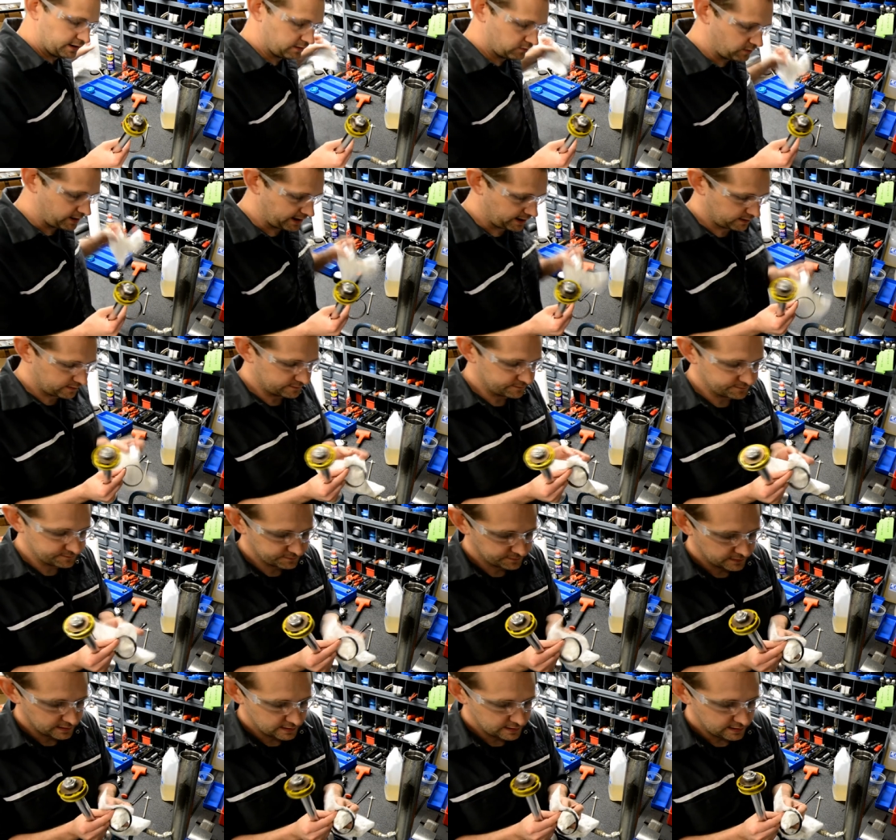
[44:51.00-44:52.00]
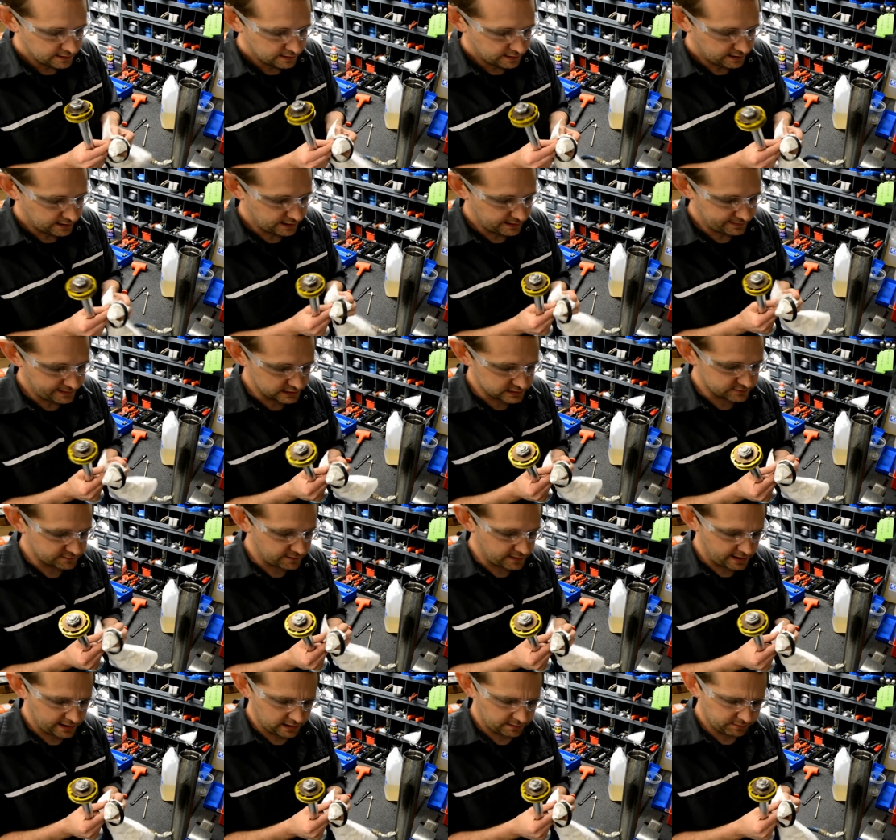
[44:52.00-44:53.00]
of wear, uh, and that's
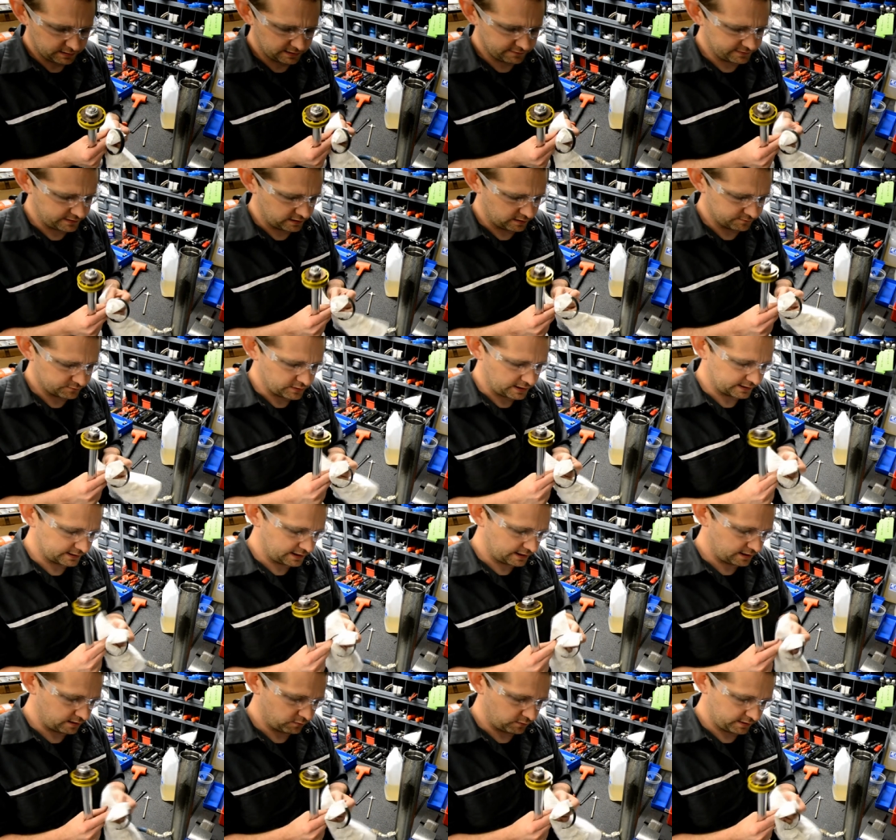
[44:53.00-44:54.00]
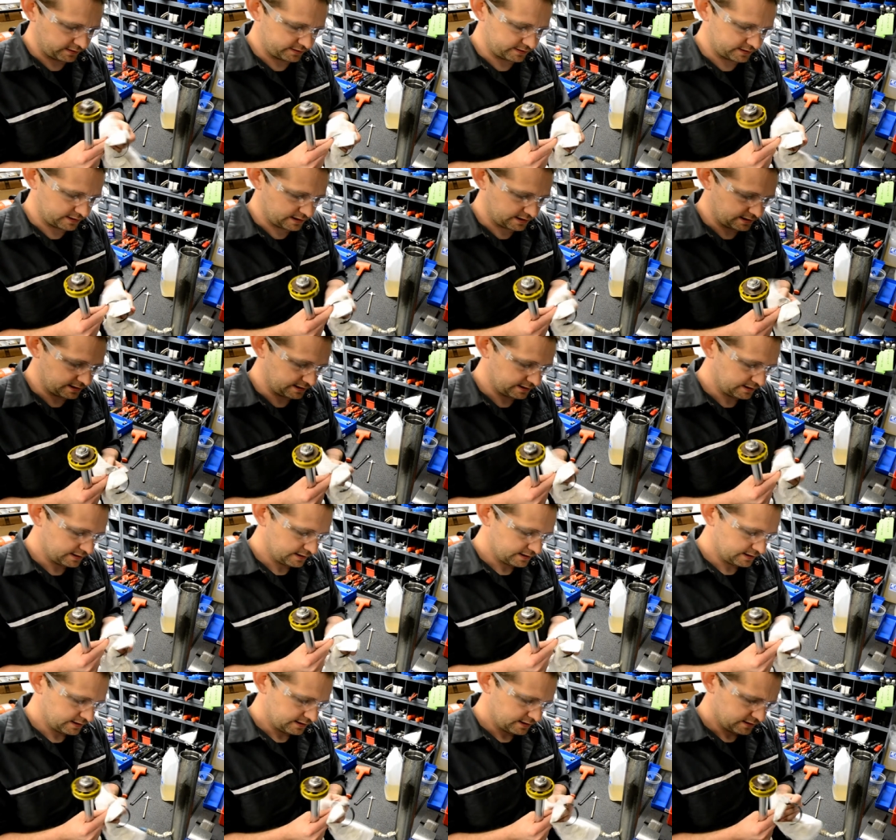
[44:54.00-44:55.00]
fine. I believe they're impregnated with, uh,
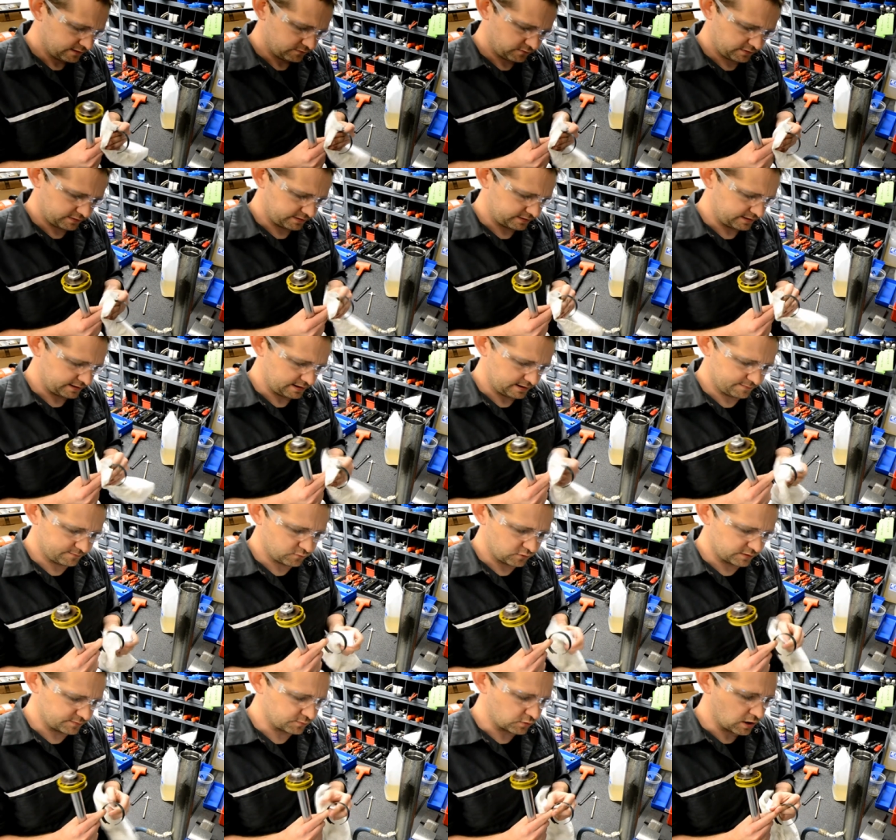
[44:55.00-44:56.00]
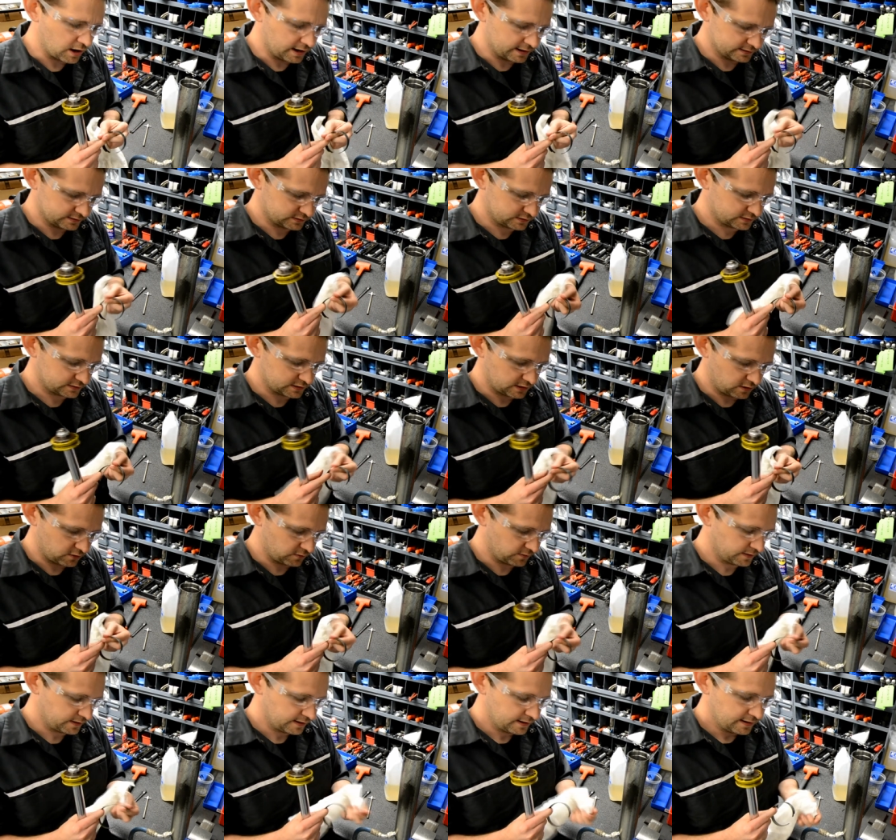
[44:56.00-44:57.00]
with, uh, with bronze,
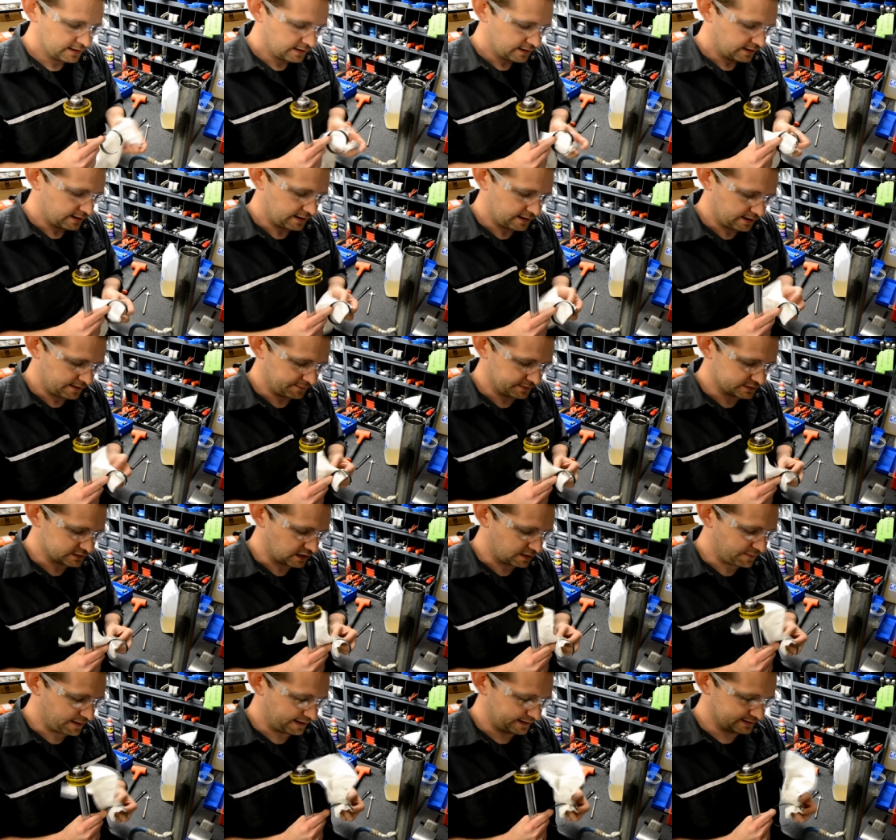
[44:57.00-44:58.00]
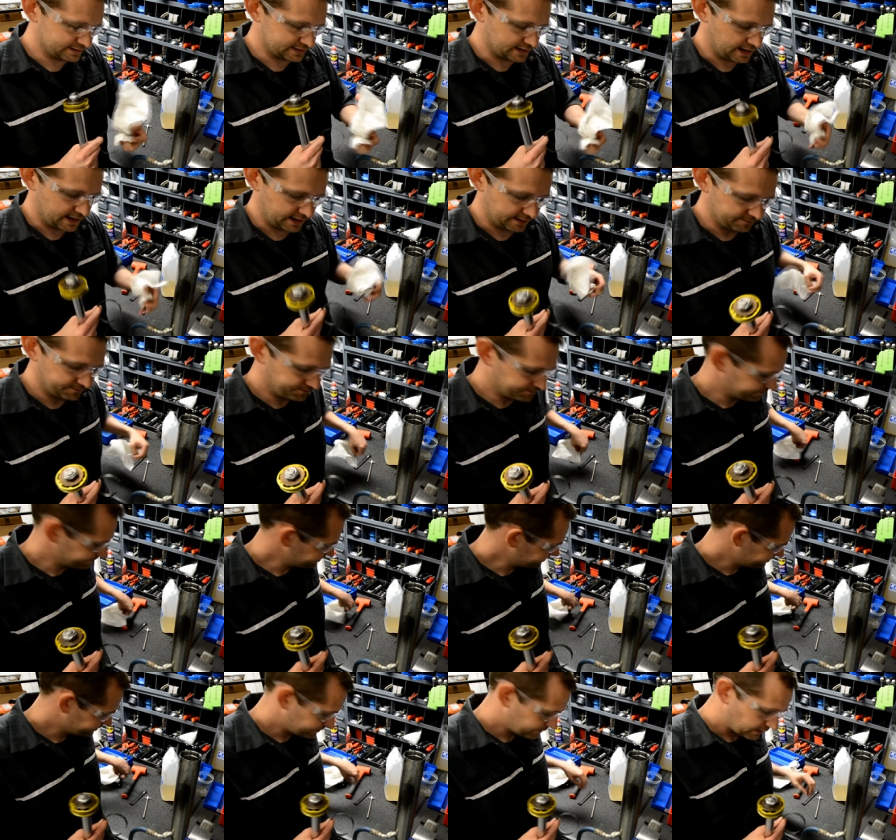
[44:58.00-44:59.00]
so um, it's all by design.
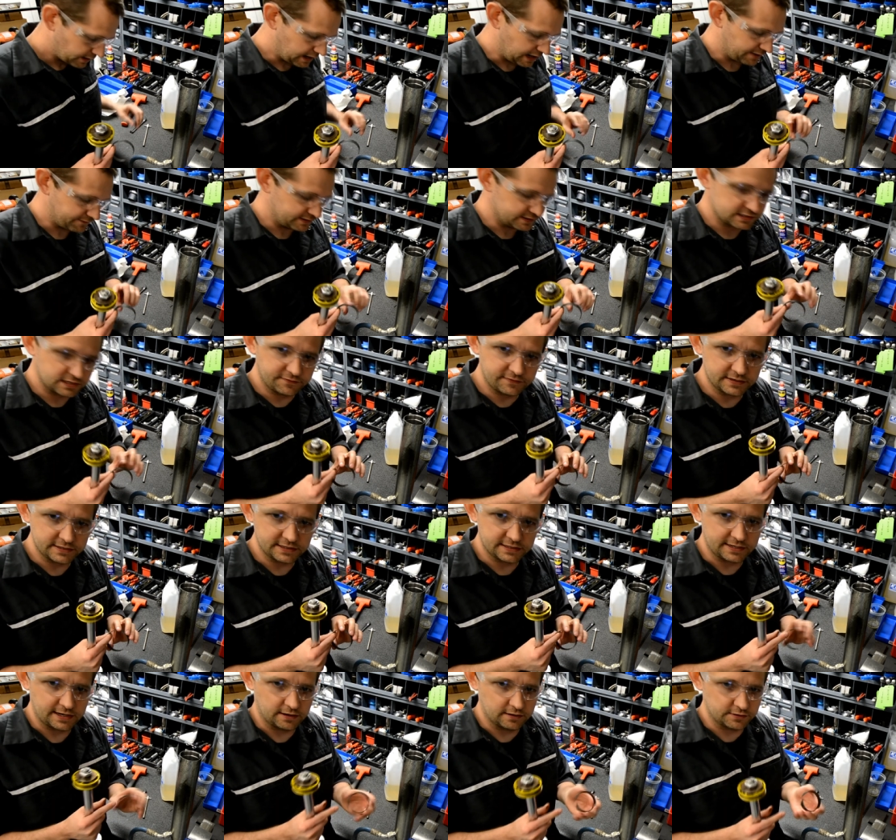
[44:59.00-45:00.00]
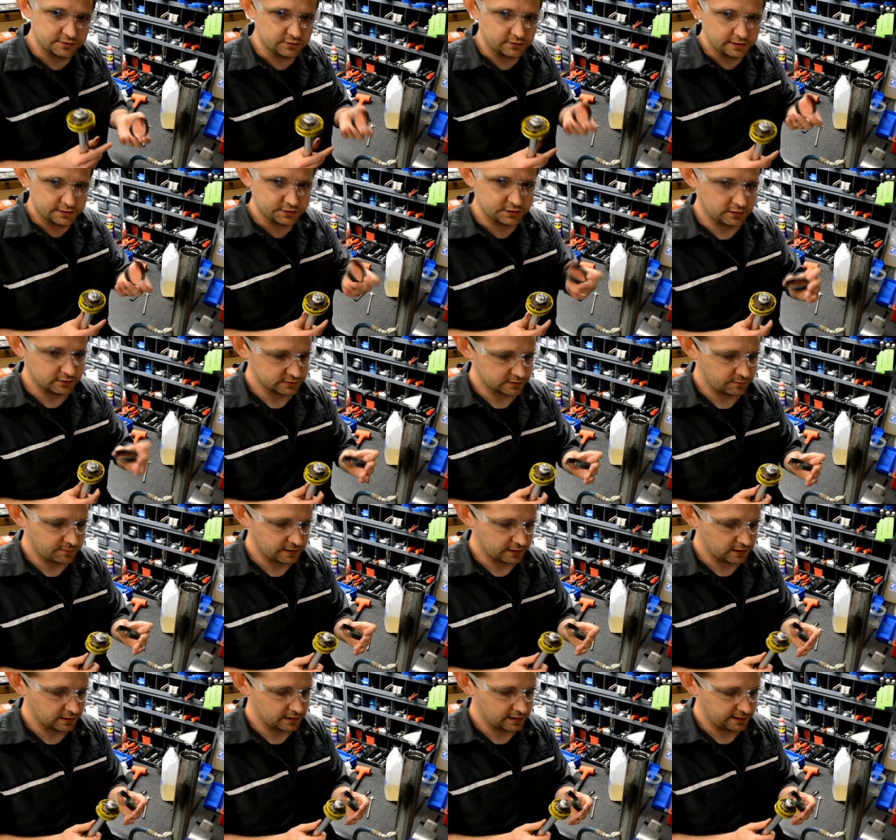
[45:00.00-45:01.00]
Obviously, if you see tears or issues, it'd be a
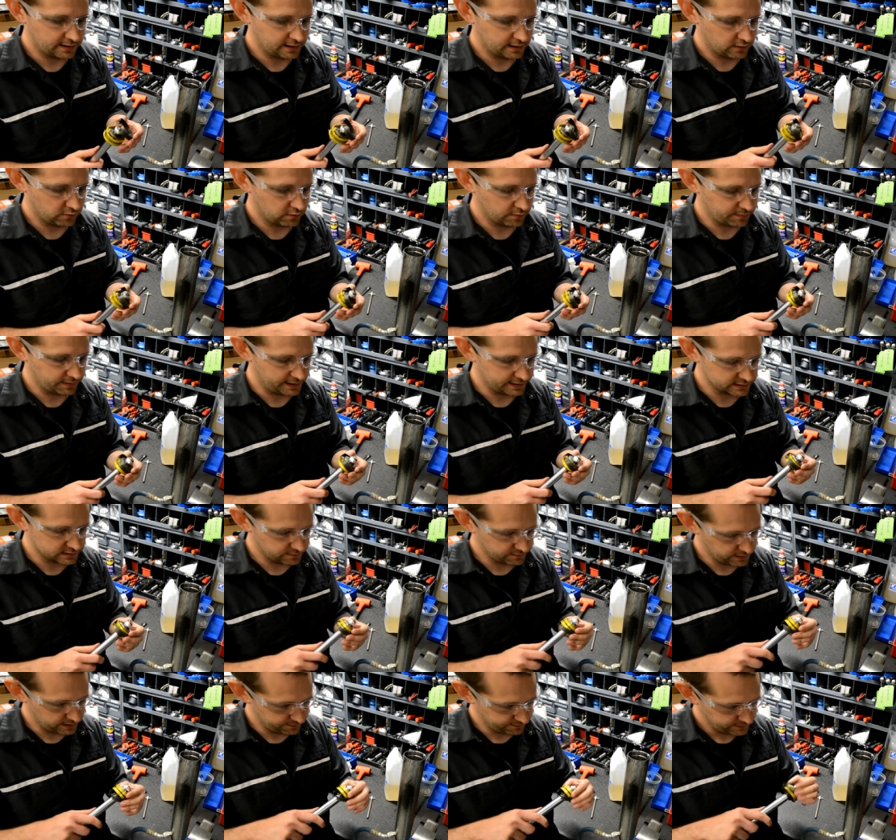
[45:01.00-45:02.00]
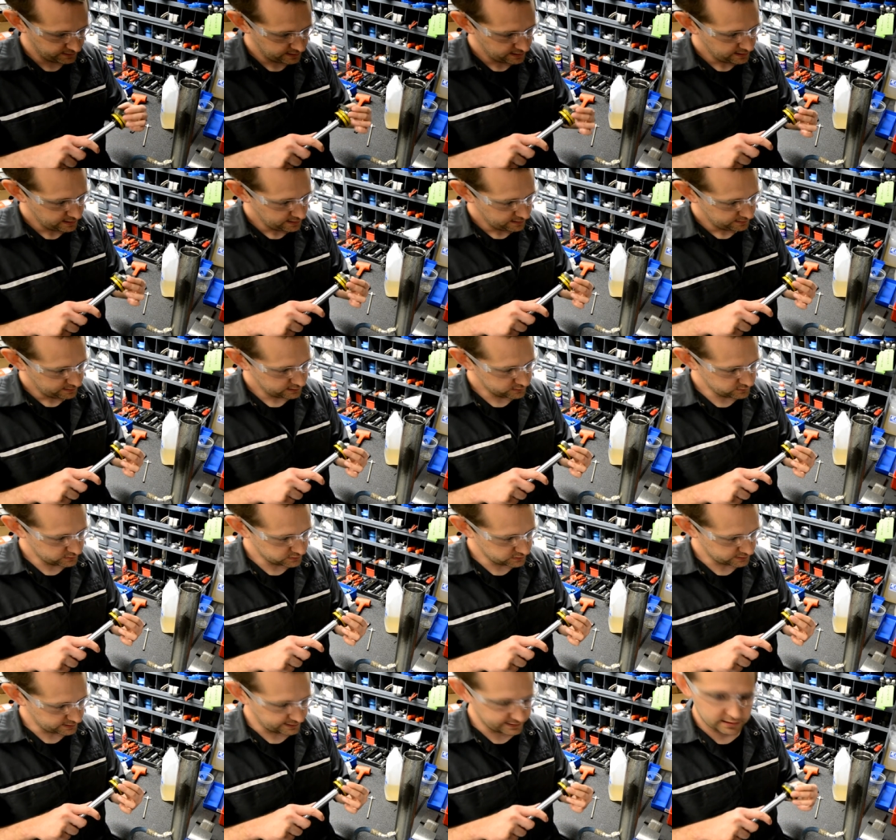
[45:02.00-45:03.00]
good idea to replace them, but These ones
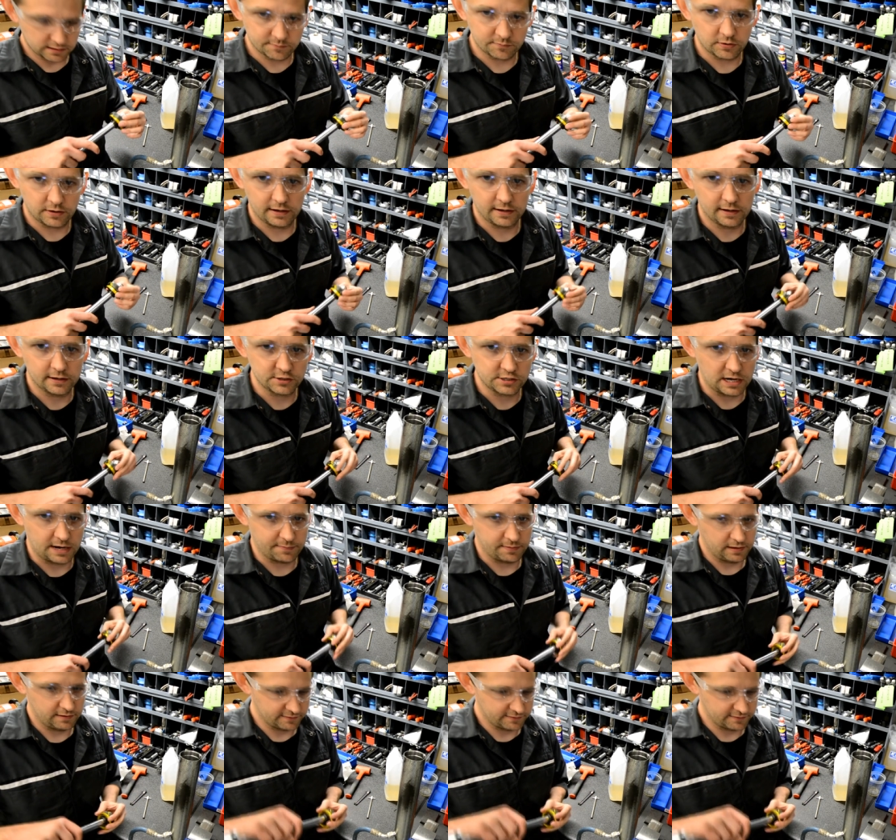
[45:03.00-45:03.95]
look like they're in pretty good shape, and they've